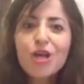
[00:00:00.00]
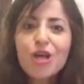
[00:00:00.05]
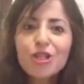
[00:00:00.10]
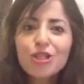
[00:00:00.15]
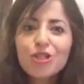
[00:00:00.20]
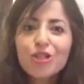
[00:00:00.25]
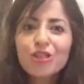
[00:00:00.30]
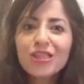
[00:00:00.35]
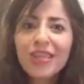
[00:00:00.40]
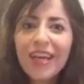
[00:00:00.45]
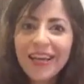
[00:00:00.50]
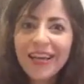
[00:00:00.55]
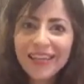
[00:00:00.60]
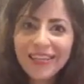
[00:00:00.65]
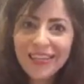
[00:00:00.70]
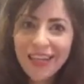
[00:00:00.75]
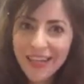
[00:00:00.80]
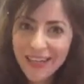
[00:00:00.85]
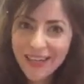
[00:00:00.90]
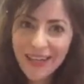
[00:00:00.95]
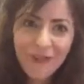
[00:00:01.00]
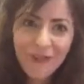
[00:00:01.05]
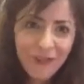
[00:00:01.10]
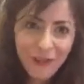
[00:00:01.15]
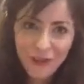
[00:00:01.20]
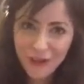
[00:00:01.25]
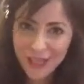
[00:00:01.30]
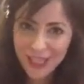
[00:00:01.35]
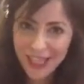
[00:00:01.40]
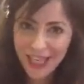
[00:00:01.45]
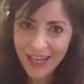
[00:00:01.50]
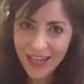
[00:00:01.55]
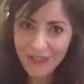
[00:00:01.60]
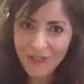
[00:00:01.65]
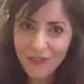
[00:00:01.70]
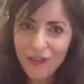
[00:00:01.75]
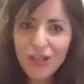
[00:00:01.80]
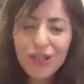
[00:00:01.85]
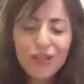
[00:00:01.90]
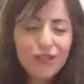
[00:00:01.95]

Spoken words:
So take care of yourself.